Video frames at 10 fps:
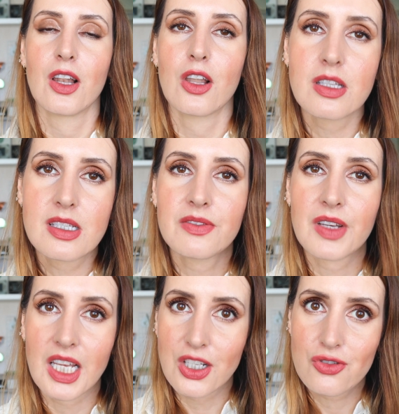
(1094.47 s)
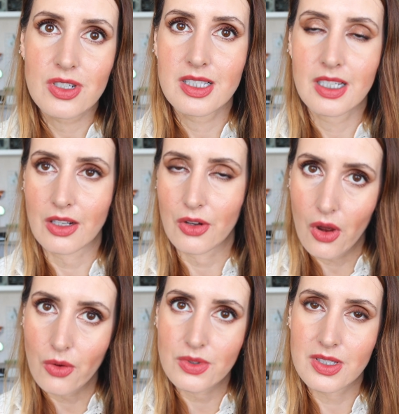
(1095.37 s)
Lots of interesting
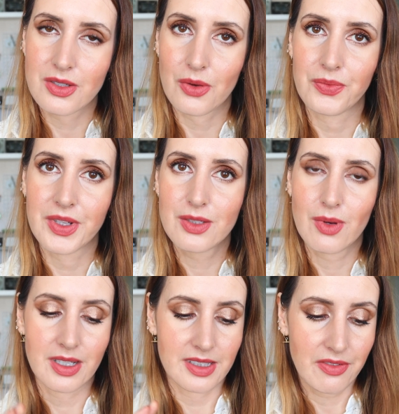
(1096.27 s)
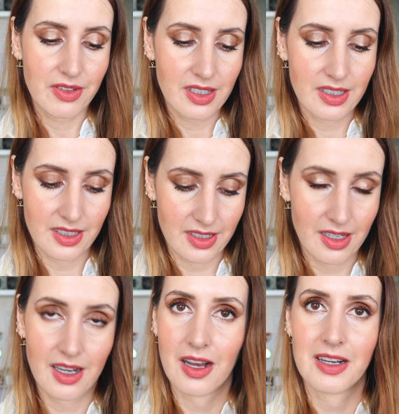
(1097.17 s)
notes, so this one
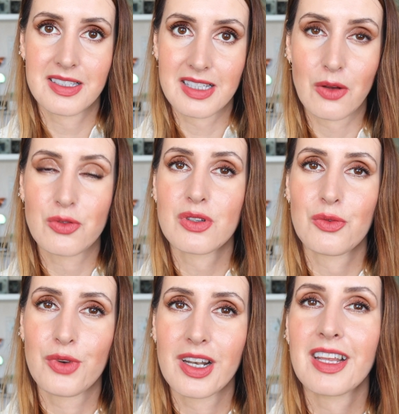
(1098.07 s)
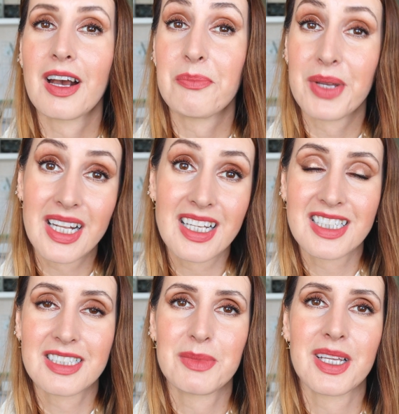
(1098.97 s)
definitely sounds really
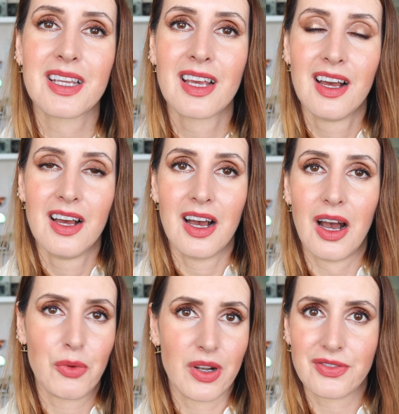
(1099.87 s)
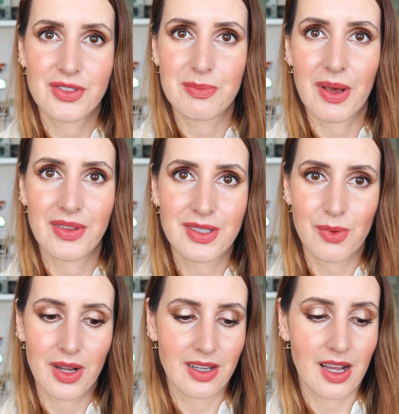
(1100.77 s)
appealing to me. I would love to smell
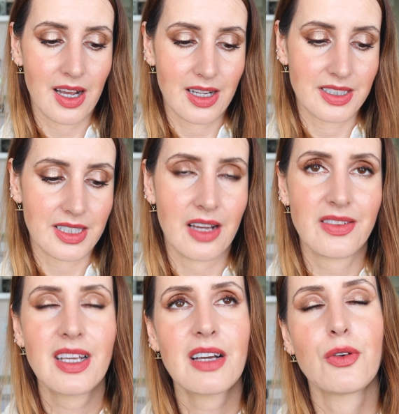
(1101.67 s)
this one, and I've